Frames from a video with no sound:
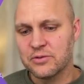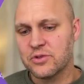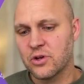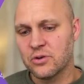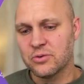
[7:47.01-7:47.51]

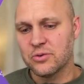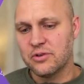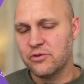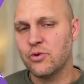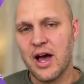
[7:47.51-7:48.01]
So
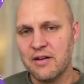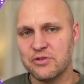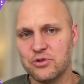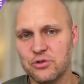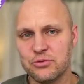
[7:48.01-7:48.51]
if you have a
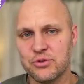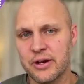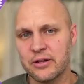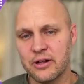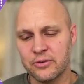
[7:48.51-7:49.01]
YouTube
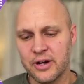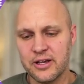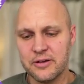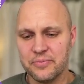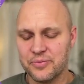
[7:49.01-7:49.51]
channel already